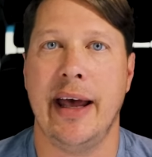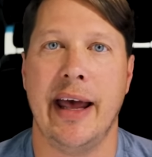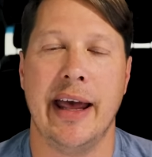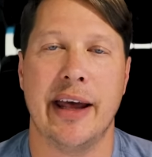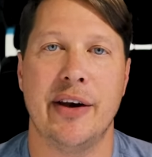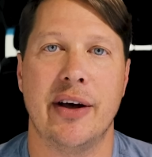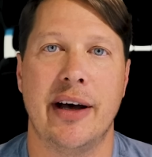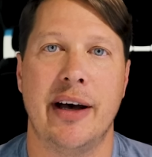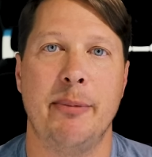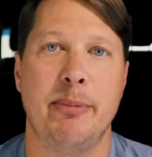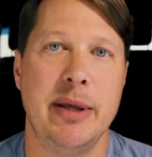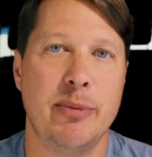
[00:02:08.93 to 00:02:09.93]
And
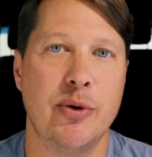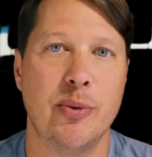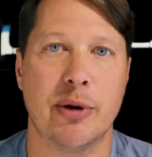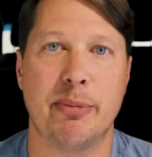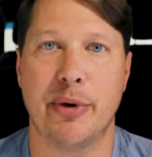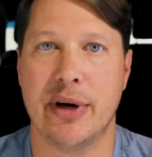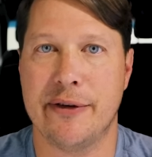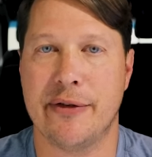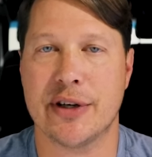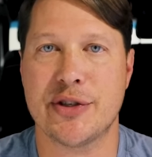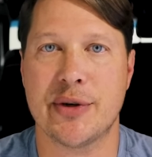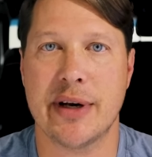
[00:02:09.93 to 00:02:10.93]
people were pretty
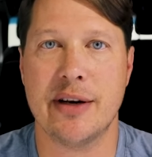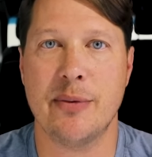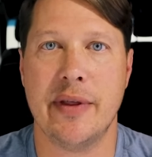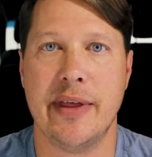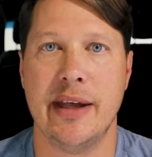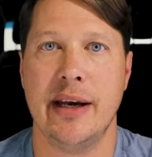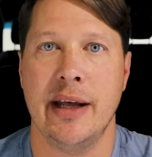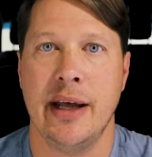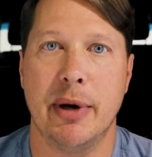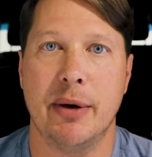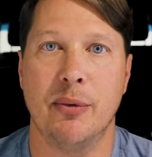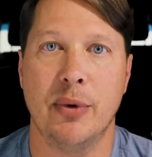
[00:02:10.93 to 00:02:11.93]
frustrated with it.
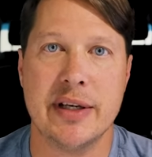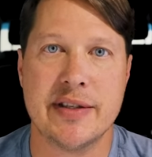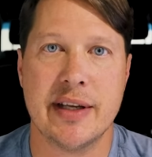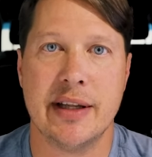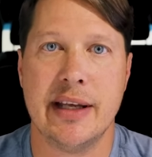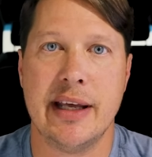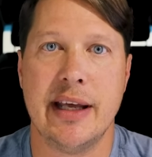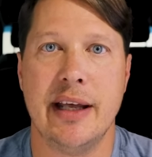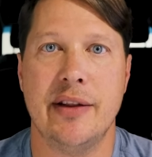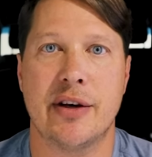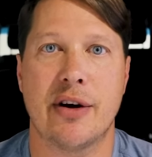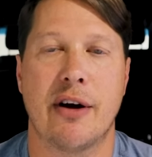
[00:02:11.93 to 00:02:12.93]
But
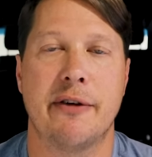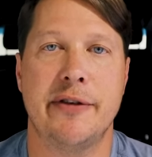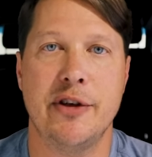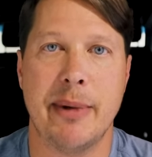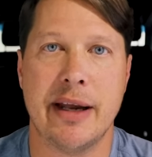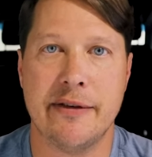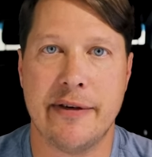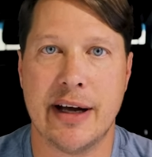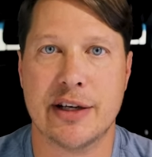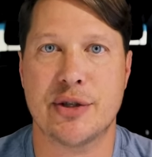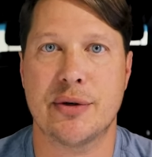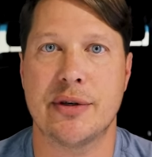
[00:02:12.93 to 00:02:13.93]
recently there are a few
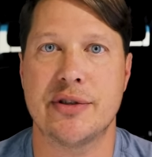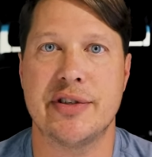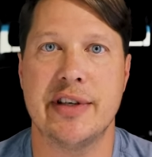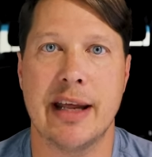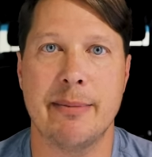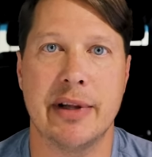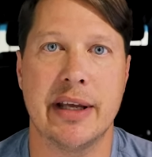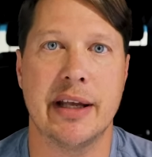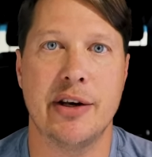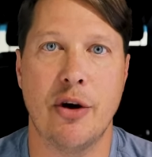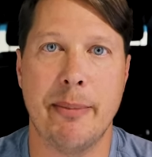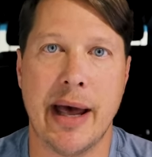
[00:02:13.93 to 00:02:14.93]
manufacturers, namely
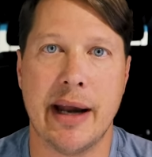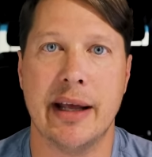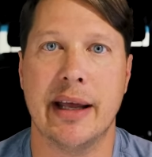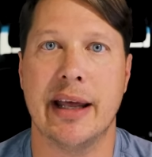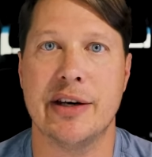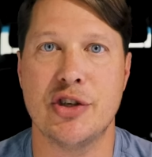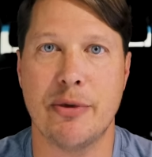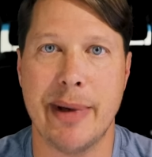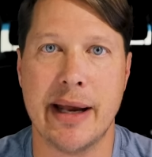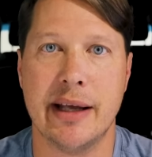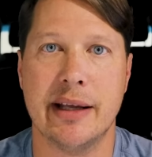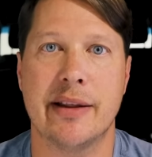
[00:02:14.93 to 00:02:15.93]
Nomadic and
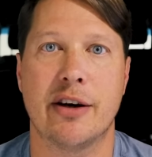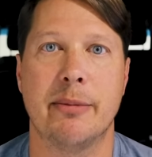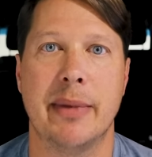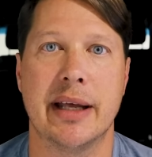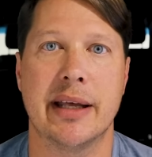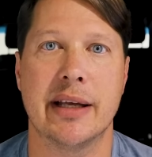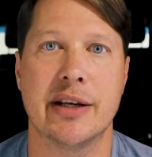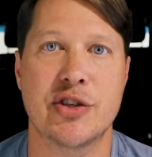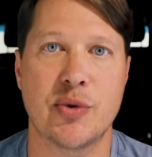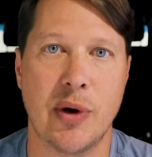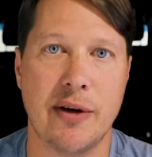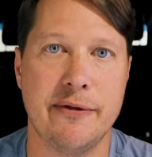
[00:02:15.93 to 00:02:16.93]
Dometic, that are making
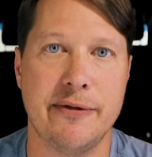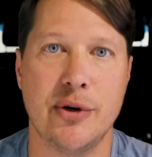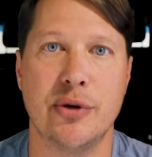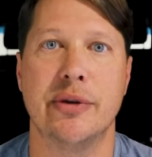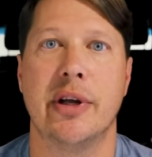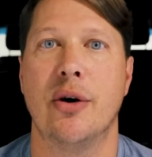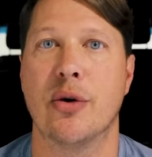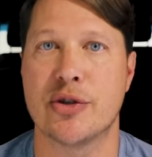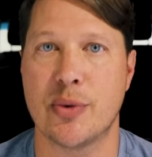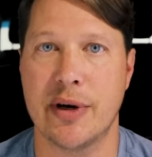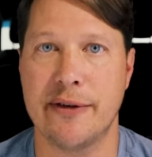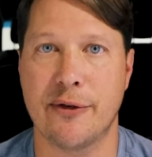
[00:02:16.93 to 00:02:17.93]
12 volt or
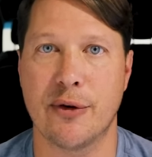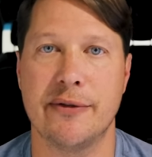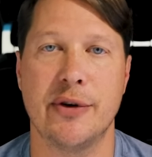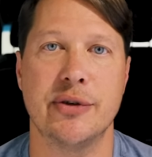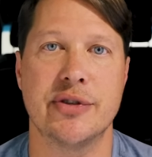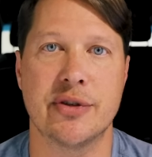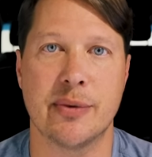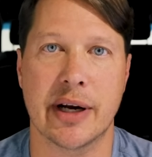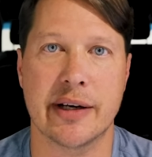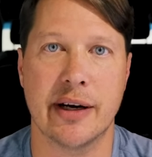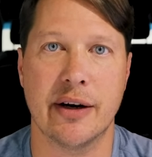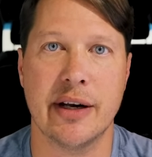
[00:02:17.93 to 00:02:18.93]
24 volt
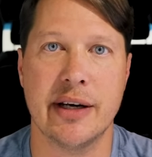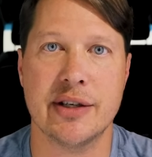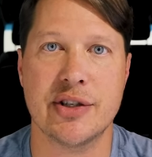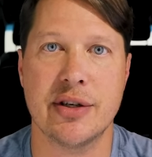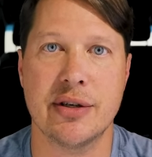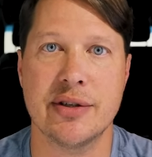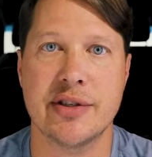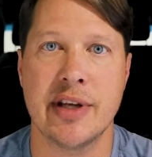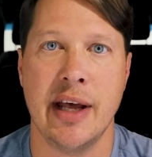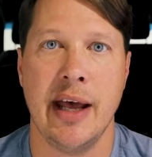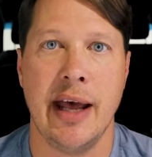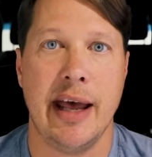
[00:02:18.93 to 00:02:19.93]
direct air conditioners.
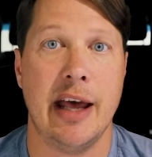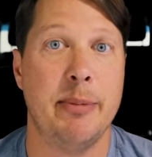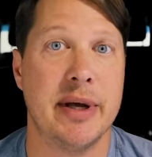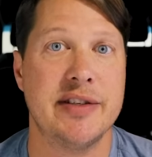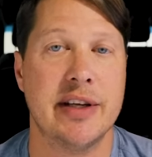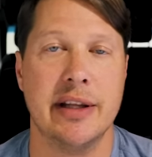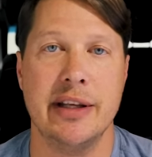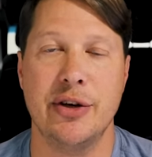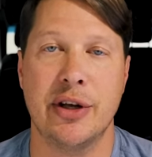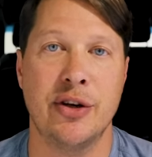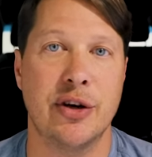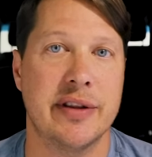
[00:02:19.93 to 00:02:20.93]
And basically
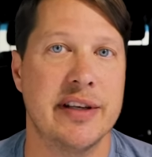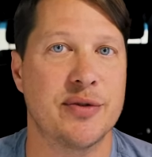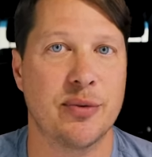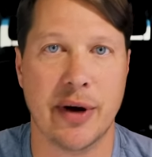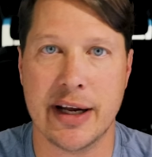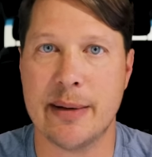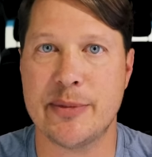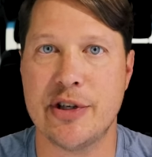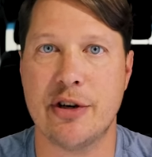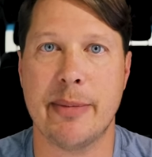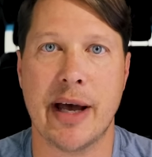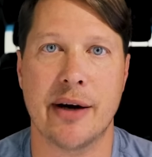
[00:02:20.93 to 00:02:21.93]
you can hook these right up
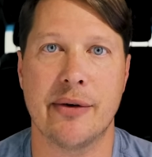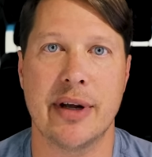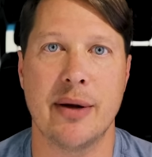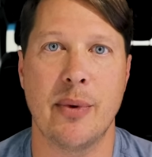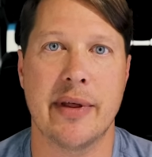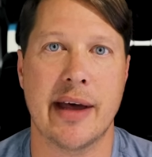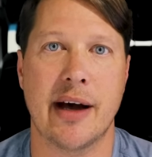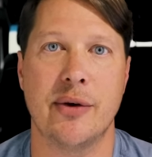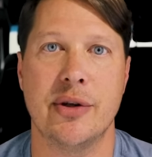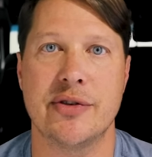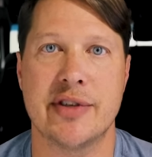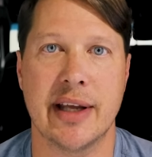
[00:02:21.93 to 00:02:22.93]
to your battery
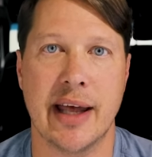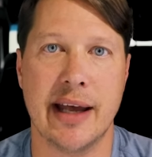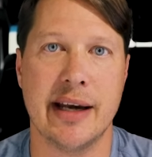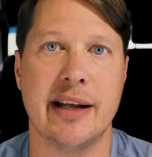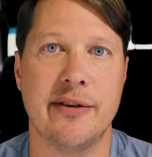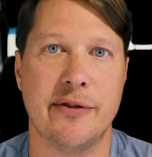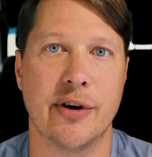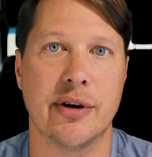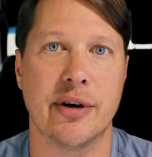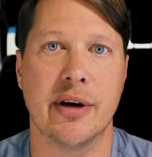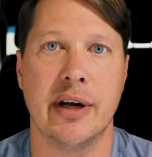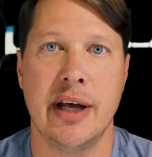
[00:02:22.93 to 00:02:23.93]
without using any
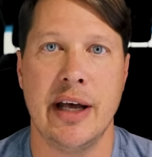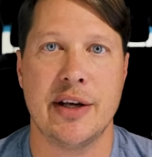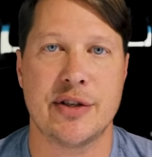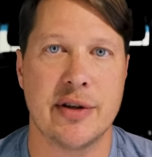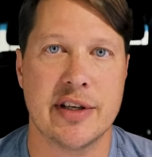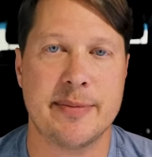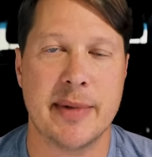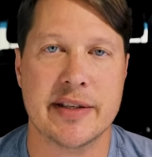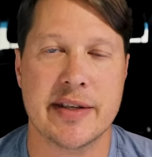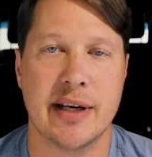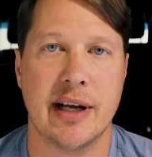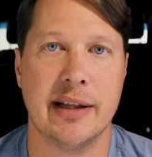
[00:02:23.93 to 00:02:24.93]
inverter. So this
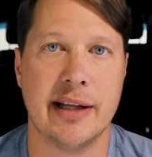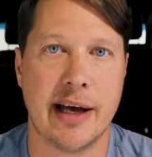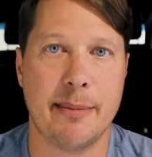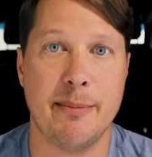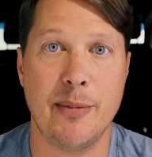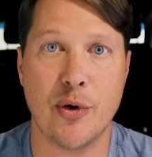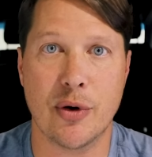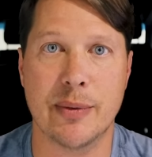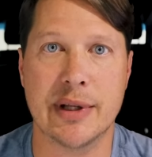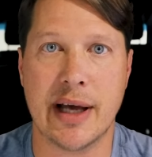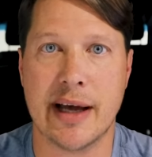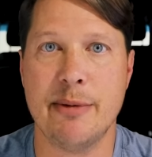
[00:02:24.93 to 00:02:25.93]
makes it a lot more
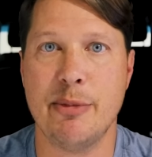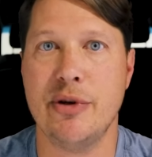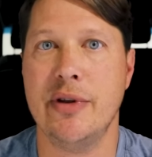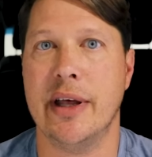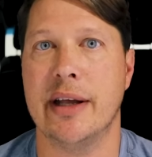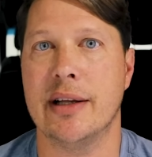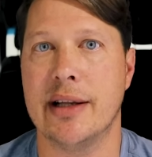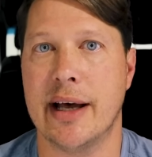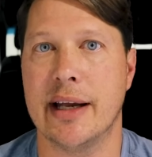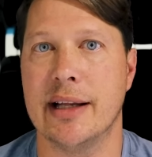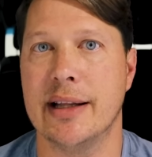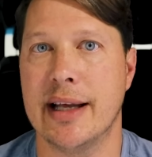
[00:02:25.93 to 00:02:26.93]
reliable and a
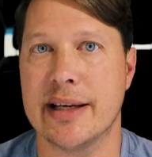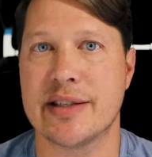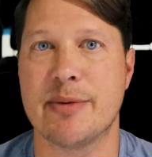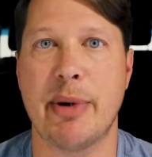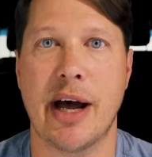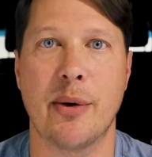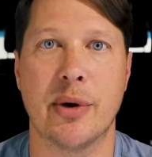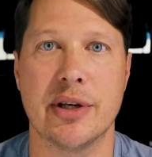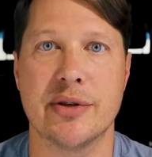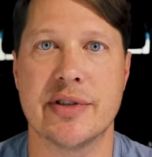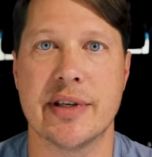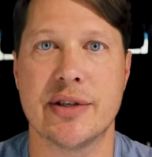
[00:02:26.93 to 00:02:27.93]
lot less power
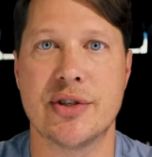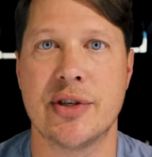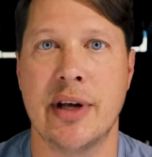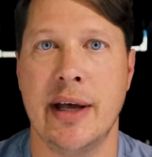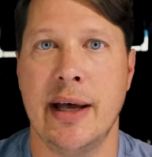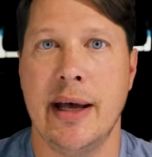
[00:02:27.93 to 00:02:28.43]
usage.